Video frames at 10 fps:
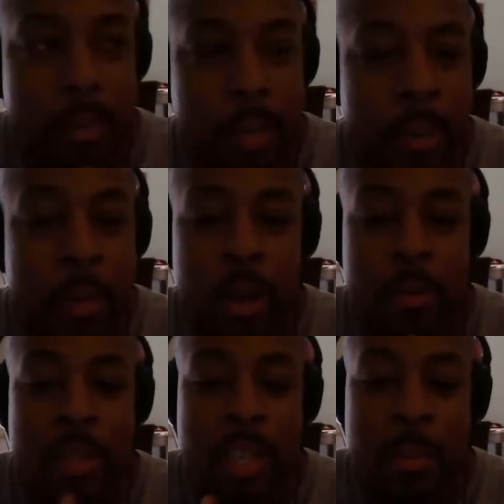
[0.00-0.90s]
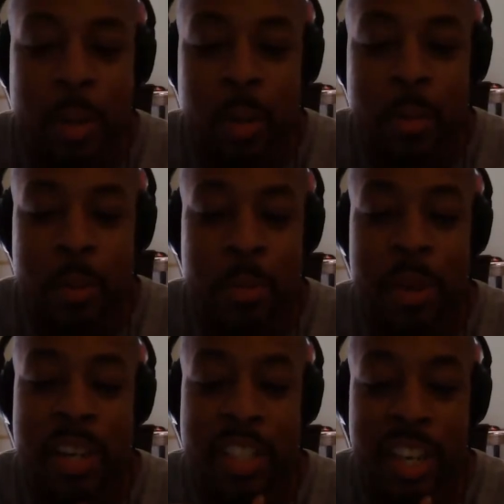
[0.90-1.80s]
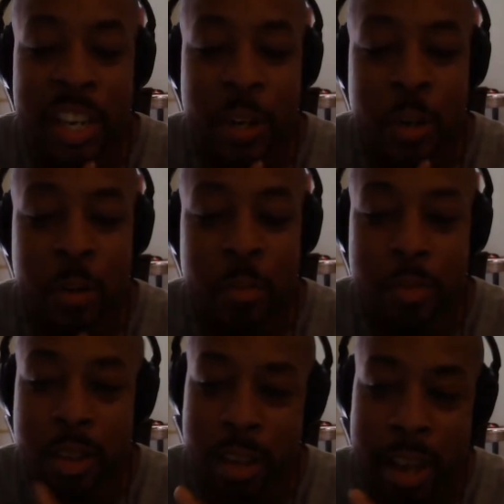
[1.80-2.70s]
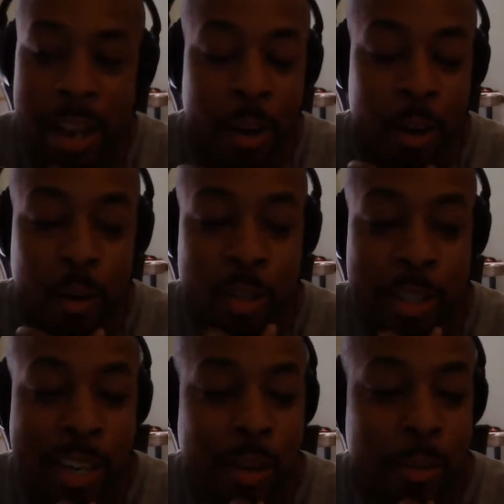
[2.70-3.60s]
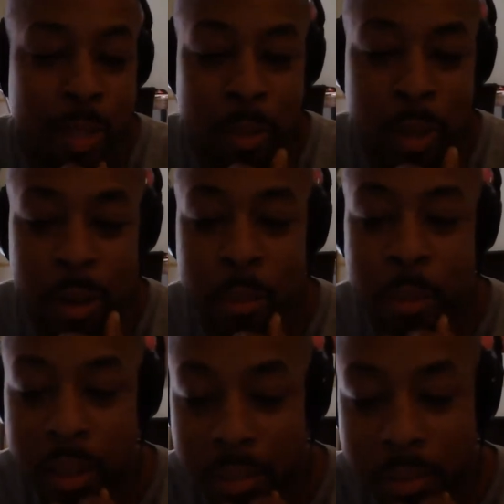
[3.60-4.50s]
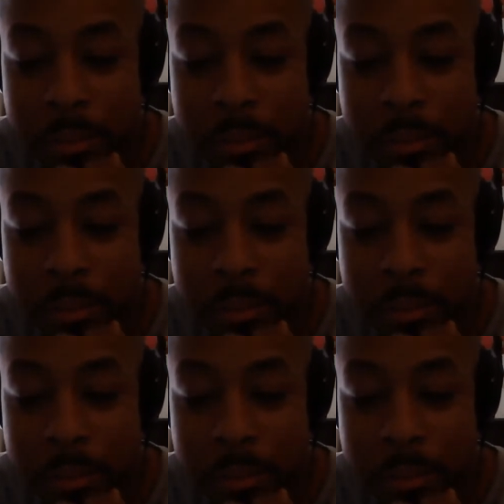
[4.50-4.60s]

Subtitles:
He would always come home, he would bring his check home, hand the whole check over to my grandmother.